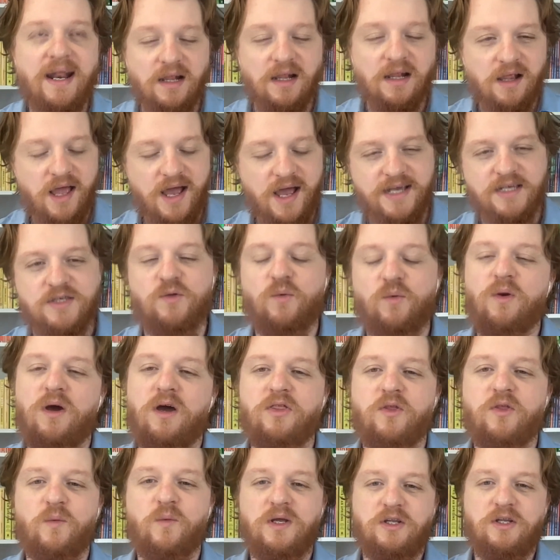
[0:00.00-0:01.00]
analyze the
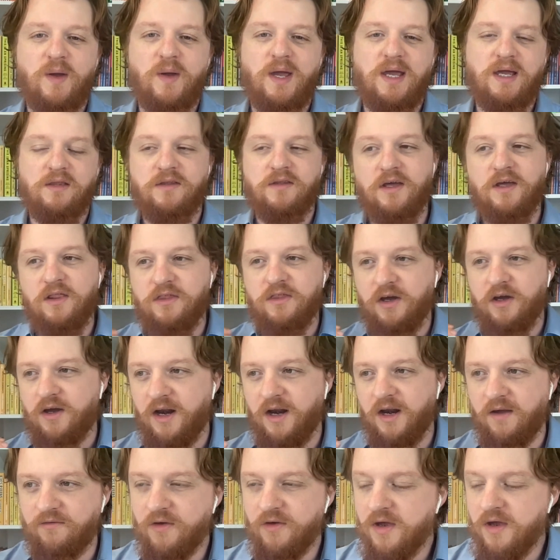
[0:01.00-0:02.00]
work that we're doing and the
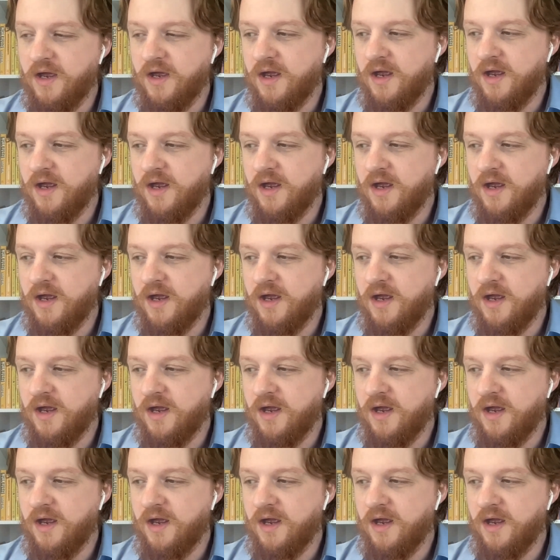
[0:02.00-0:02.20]
kind of